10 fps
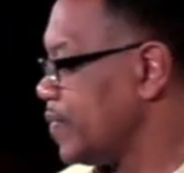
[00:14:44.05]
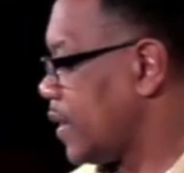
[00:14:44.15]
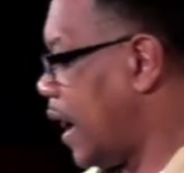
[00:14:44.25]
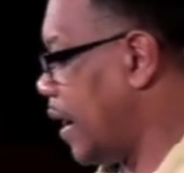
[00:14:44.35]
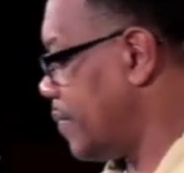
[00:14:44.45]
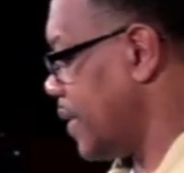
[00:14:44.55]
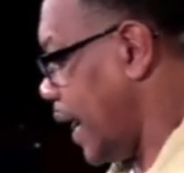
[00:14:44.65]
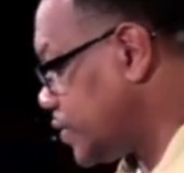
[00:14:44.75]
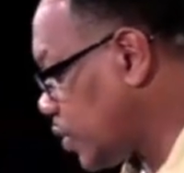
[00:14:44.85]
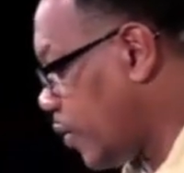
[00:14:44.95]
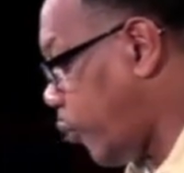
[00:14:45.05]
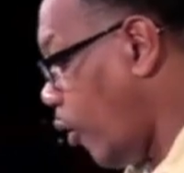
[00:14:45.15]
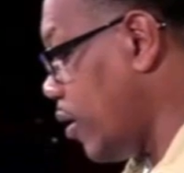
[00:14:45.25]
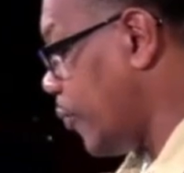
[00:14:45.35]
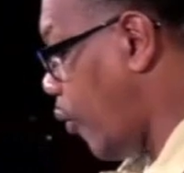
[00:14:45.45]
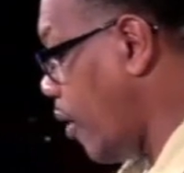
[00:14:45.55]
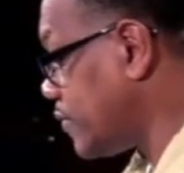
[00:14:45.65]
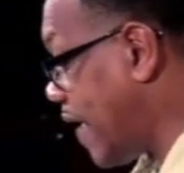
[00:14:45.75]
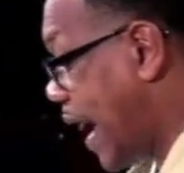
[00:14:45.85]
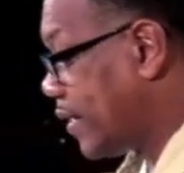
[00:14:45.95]
And so her point was
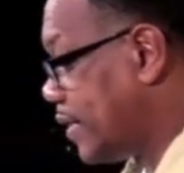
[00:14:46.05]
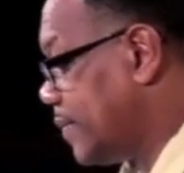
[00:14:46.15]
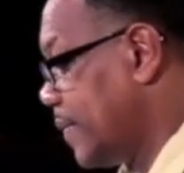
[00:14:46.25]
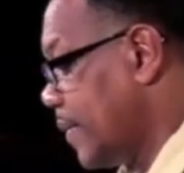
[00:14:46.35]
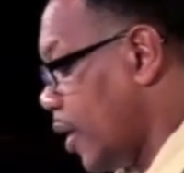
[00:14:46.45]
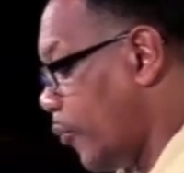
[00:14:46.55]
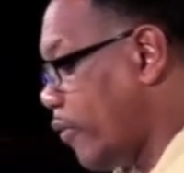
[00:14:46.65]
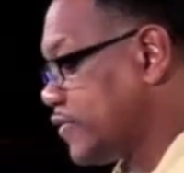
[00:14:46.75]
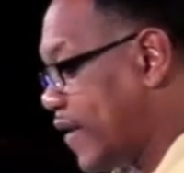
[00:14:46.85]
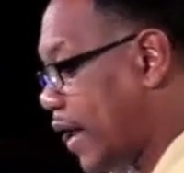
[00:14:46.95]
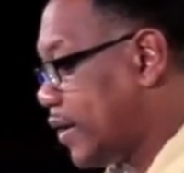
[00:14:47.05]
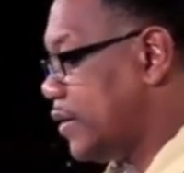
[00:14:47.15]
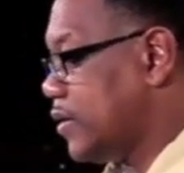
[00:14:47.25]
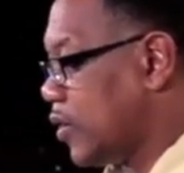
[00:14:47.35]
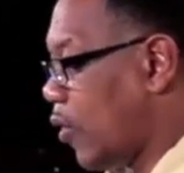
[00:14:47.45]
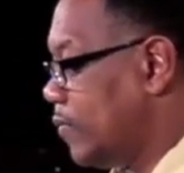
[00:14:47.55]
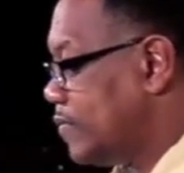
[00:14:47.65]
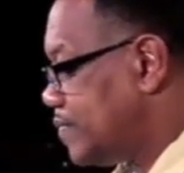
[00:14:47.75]
valid. Her point was valid, you know.